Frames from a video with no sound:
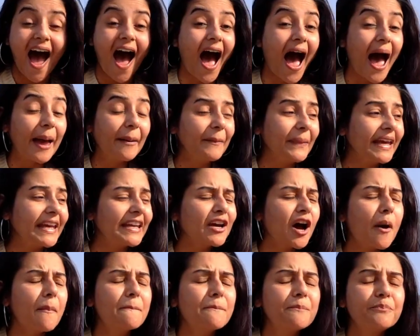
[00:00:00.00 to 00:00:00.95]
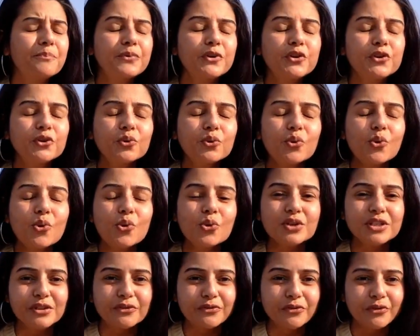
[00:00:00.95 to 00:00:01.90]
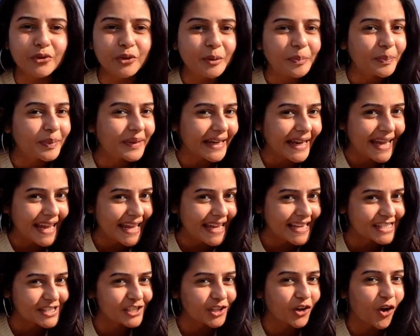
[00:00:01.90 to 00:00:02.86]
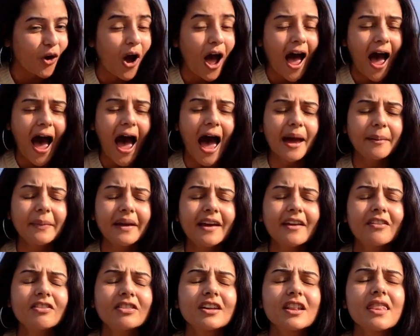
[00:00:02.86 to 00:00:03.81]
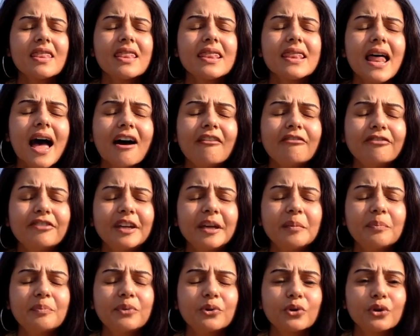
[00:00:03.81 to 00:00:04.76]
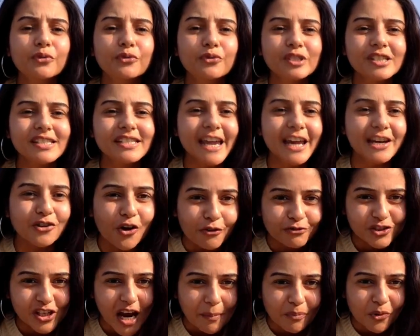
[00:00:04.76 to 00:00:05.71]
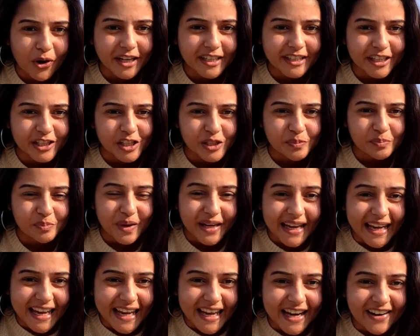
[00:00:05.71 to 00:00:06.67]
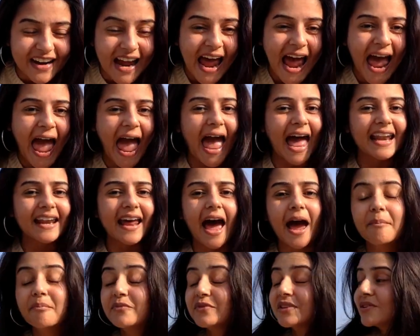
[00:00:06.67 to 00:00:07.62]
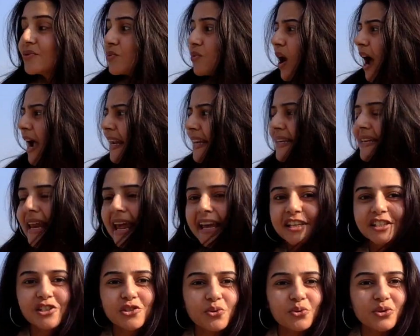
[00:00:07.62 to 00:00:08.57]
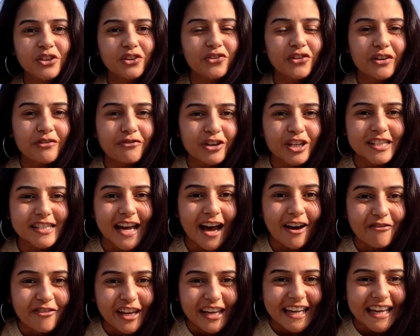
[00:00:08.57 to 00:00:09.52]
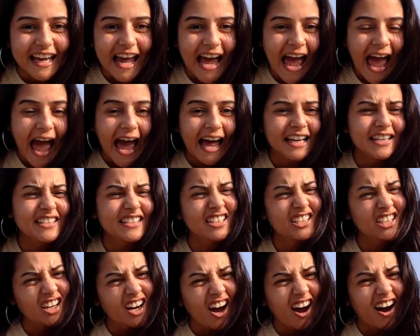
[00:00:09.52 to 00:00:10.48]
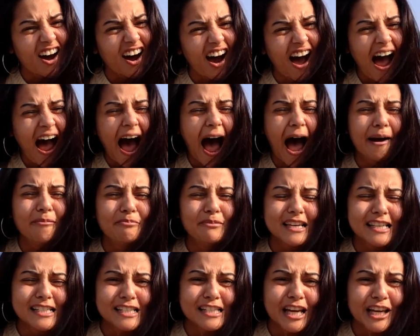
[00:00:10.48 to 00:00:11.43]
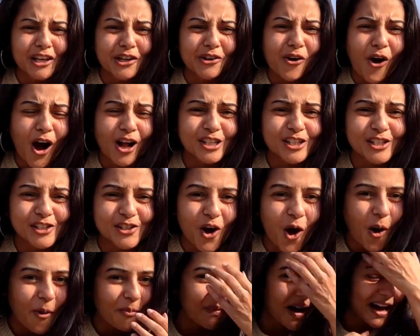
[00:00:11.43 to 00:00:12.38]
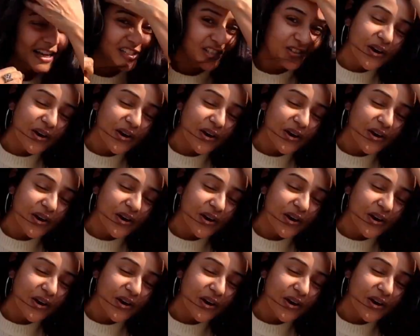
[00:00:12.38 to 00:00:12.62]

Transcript: I'm in a beautiful place. You know, I'm in the lovely, beautiful state of Jammu and Kashmir. And I'm right next to the river Tavi. And here I'm missing you all so much.